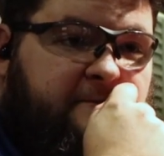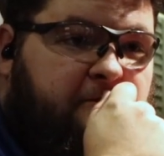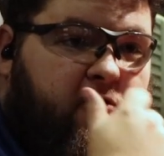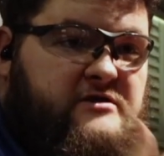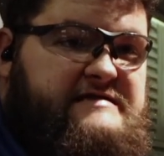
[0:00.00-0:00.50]

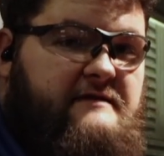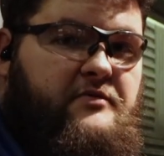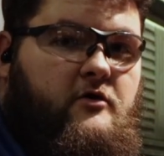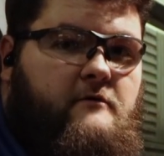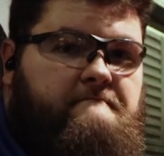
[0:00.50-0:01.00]
For
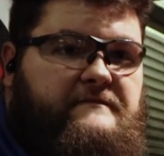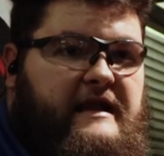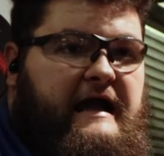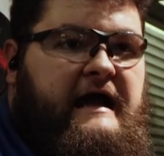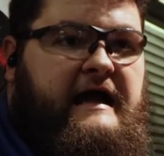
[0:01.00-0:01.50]
example,
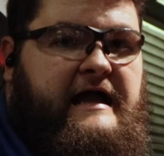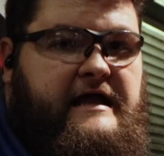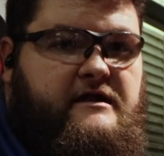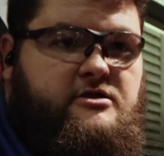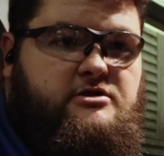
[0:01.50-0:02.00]

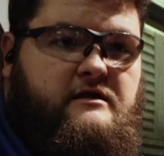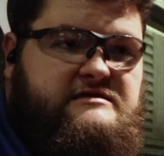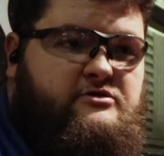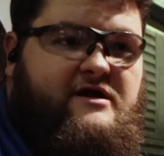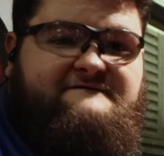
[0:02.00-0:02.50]
at
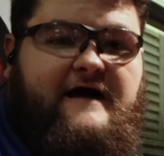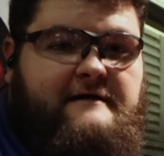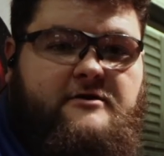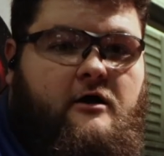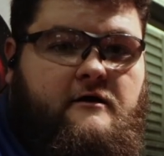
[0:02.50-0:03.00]

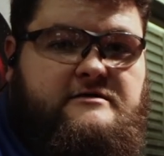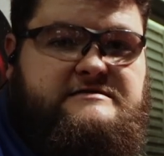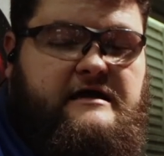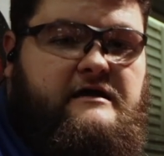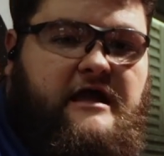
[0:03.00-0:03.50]
25
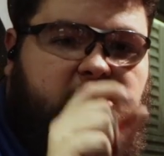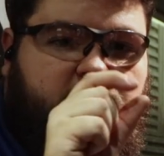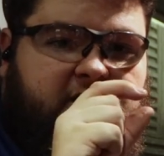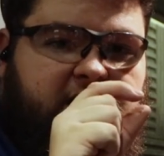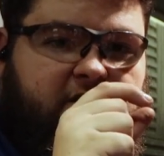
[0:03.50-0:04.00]
yards,
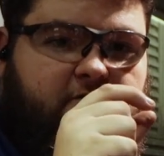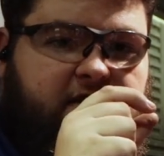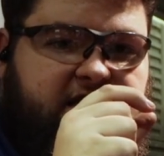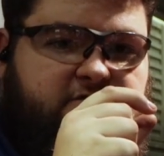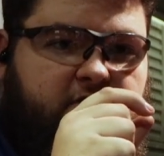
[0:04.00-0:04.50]
each click you do
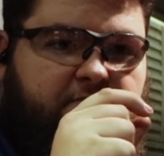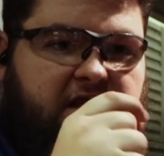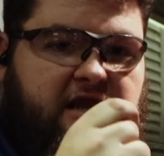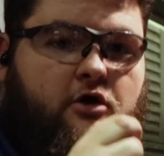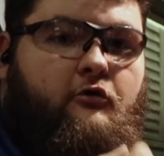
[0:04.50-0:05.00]
is going to
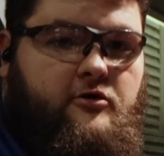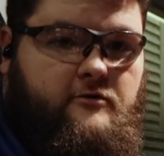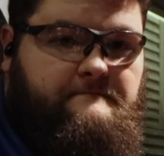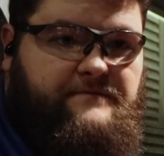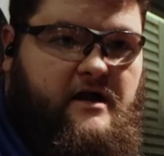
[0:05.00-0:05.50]
be
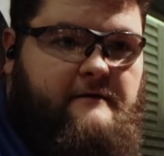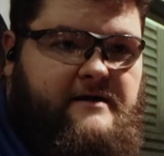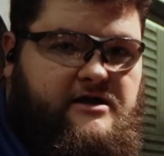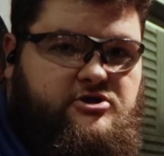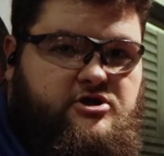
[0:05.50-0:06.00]
1/4 of
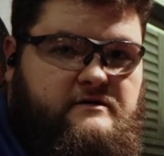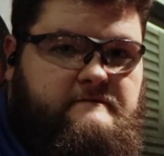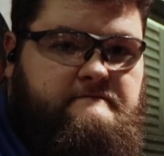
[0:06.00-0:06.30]
an inch.